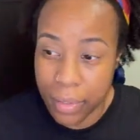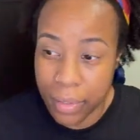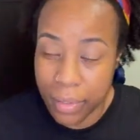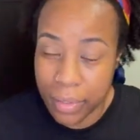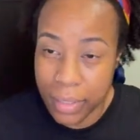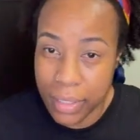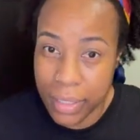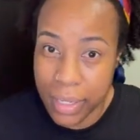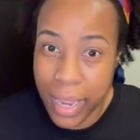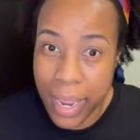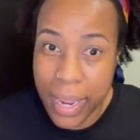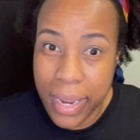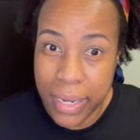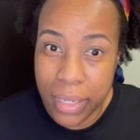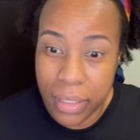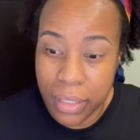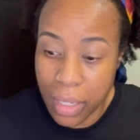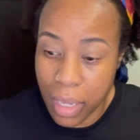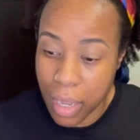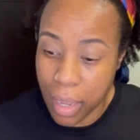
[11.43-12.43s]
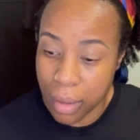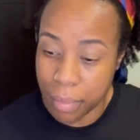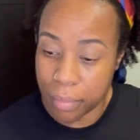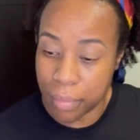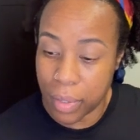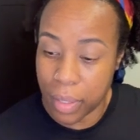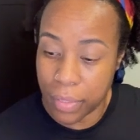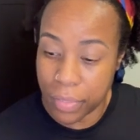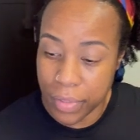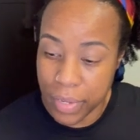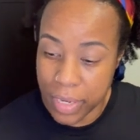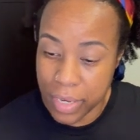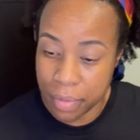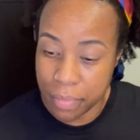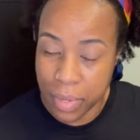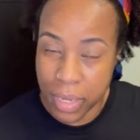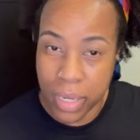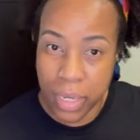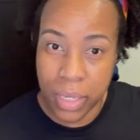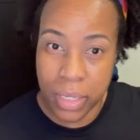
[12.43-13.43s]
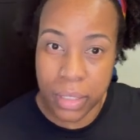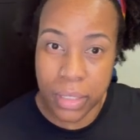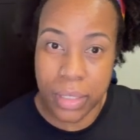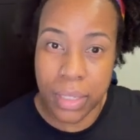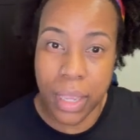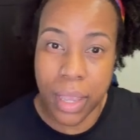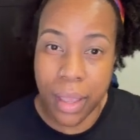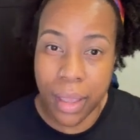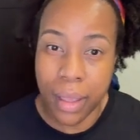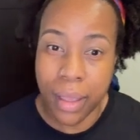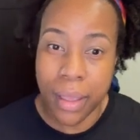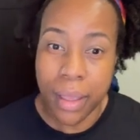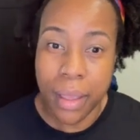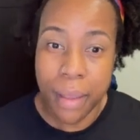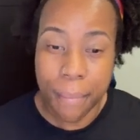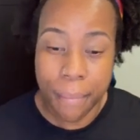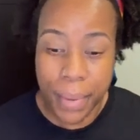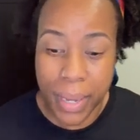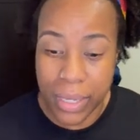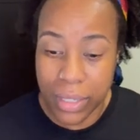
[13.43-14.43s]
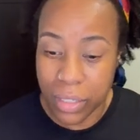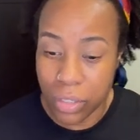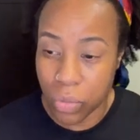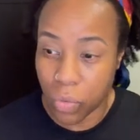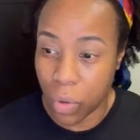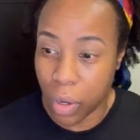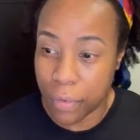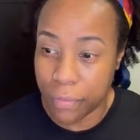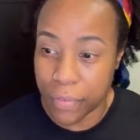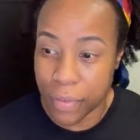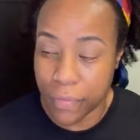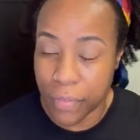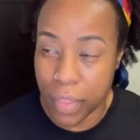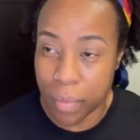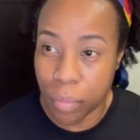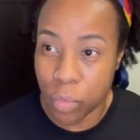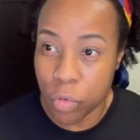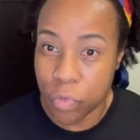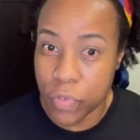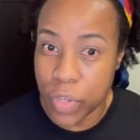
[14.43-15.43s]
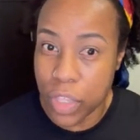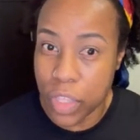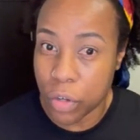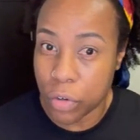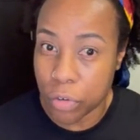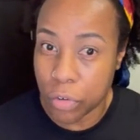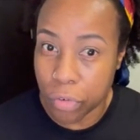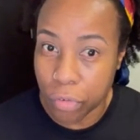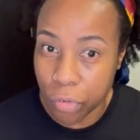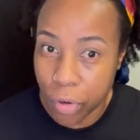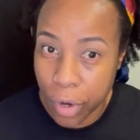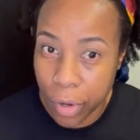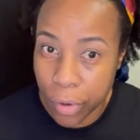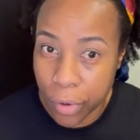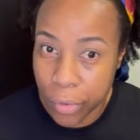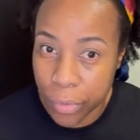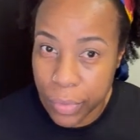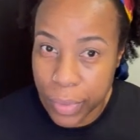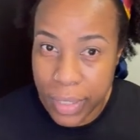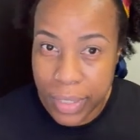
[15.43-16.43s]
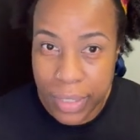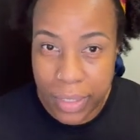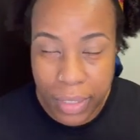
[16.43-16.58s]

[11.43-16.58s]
today's theme is based off of the movie The Crow.